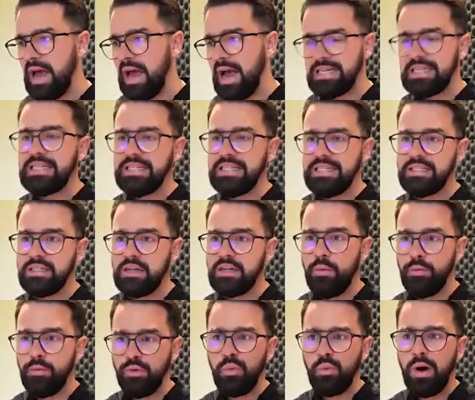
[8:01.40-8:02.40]
actually
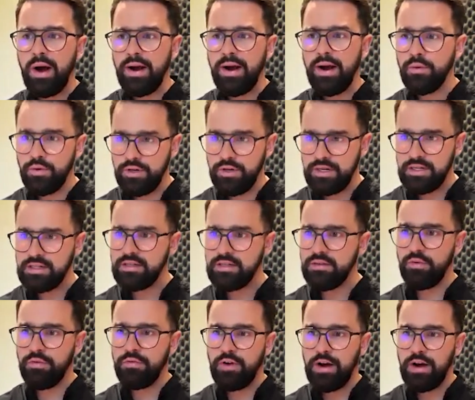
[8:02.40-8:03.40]
start with a wider audience
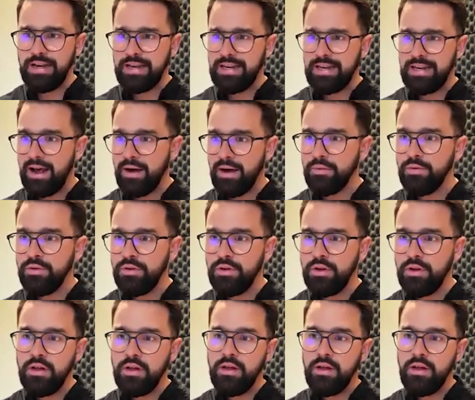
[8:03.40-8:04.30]
and refine down.